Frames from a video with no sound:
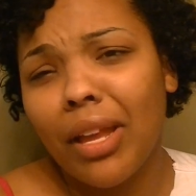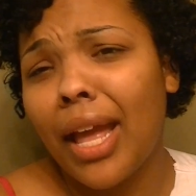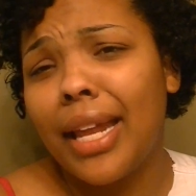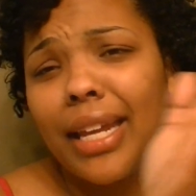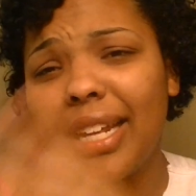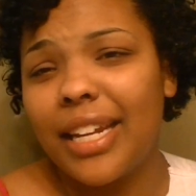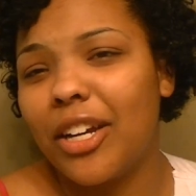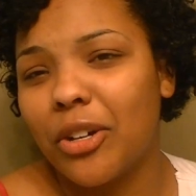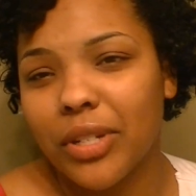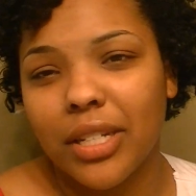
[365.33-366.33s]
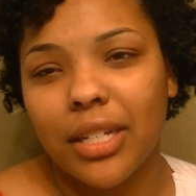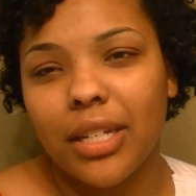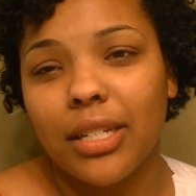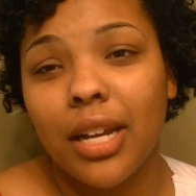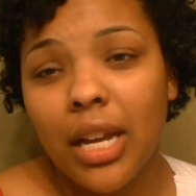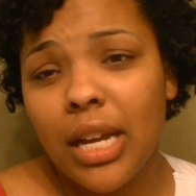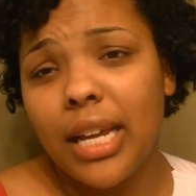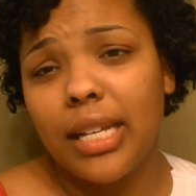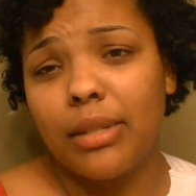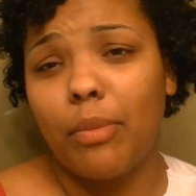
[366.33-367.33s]
And then he goes into
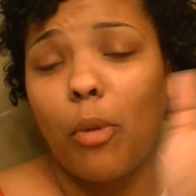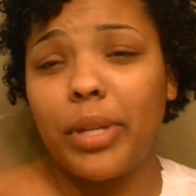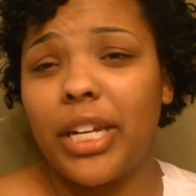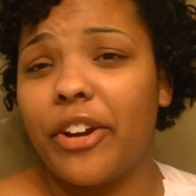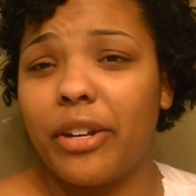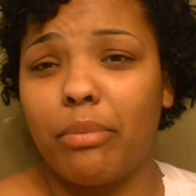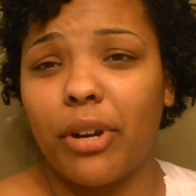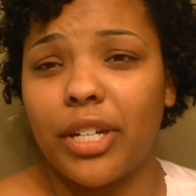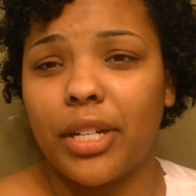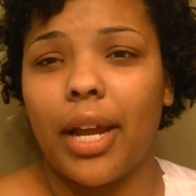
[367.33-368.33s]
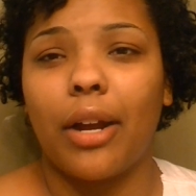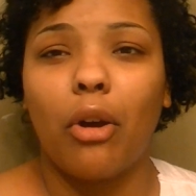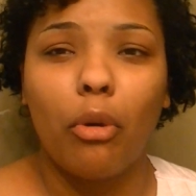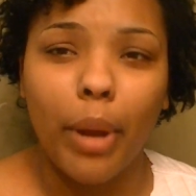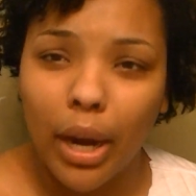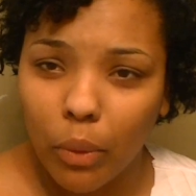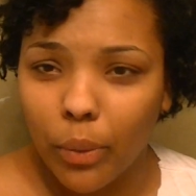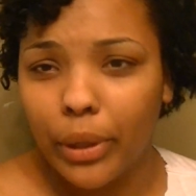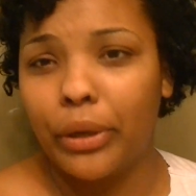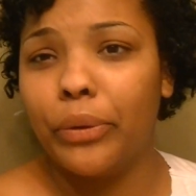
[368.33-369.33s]
his momentary depression, like, oh man, what
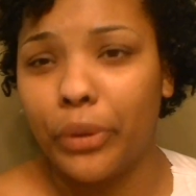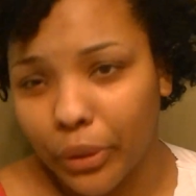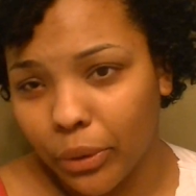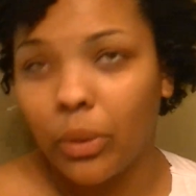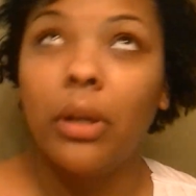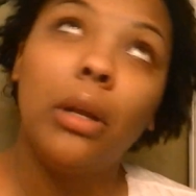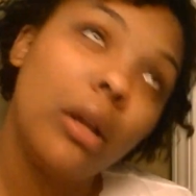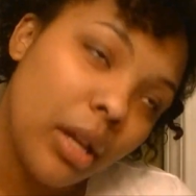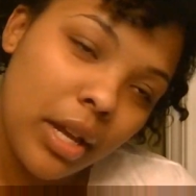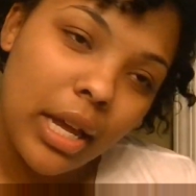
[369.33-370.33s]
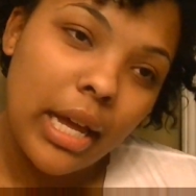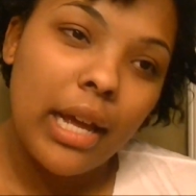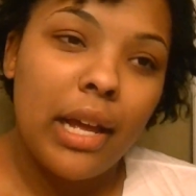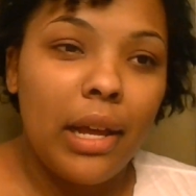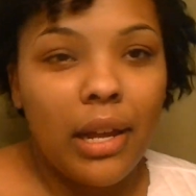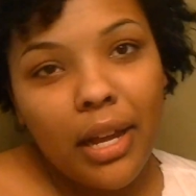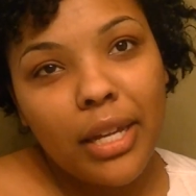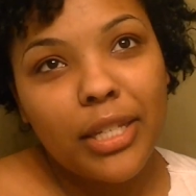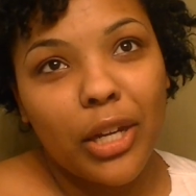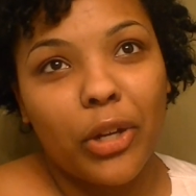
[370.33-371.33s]
we gonna do?
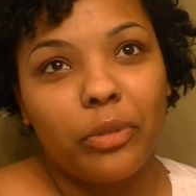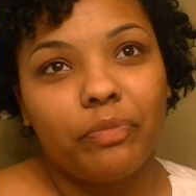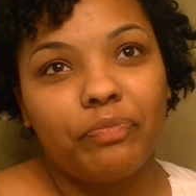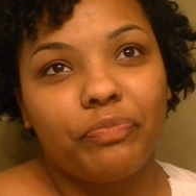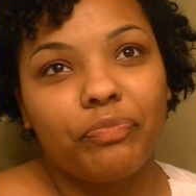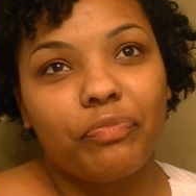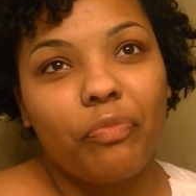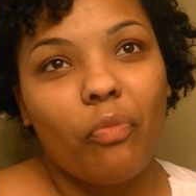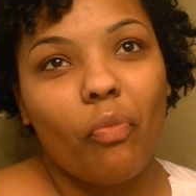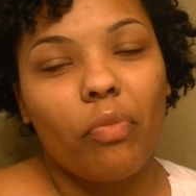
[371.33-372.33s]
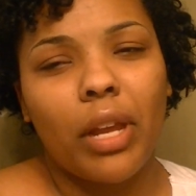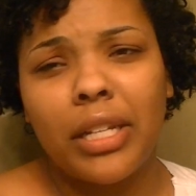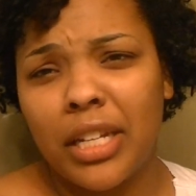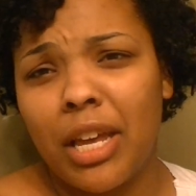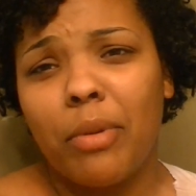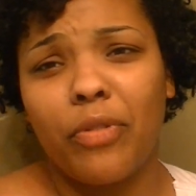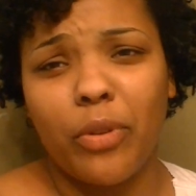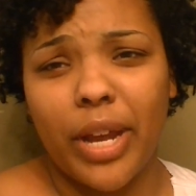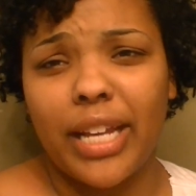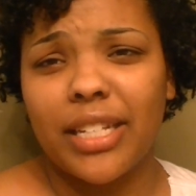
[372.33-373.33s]
So it took him a few
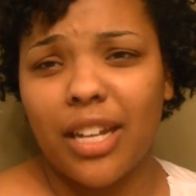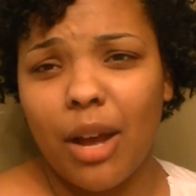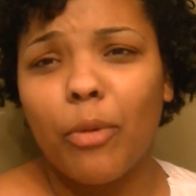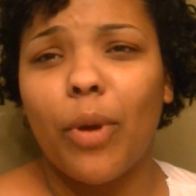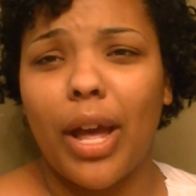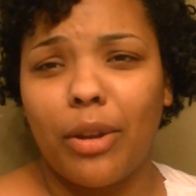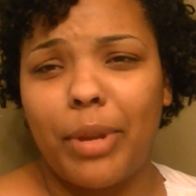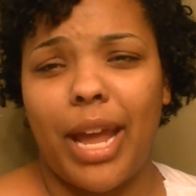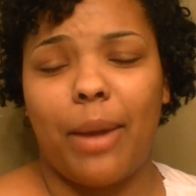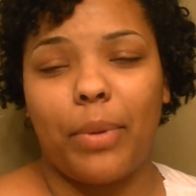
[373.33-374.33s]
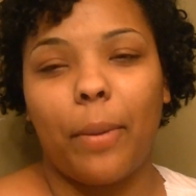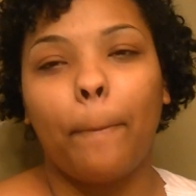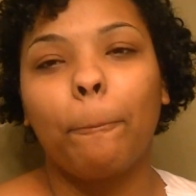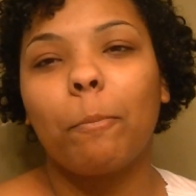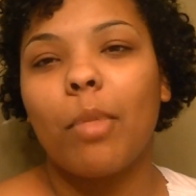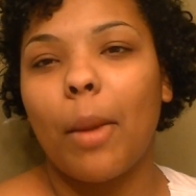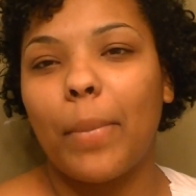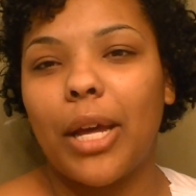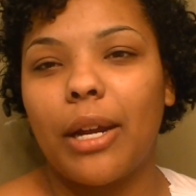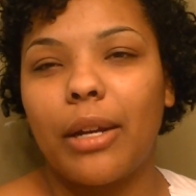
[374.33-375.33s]
days to come around and be happy.
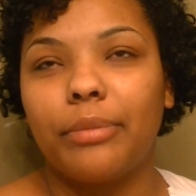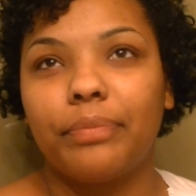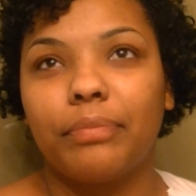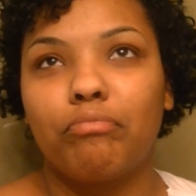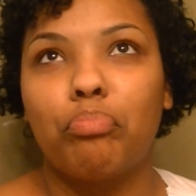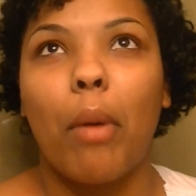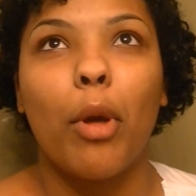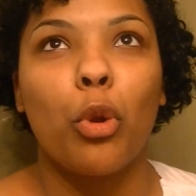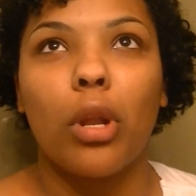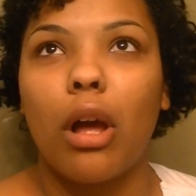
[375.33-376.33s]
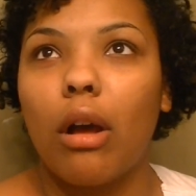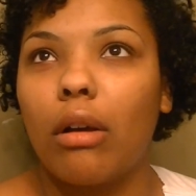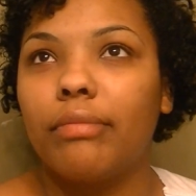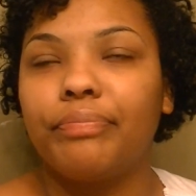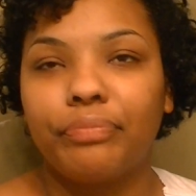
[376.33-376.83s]
But my mother-in-law,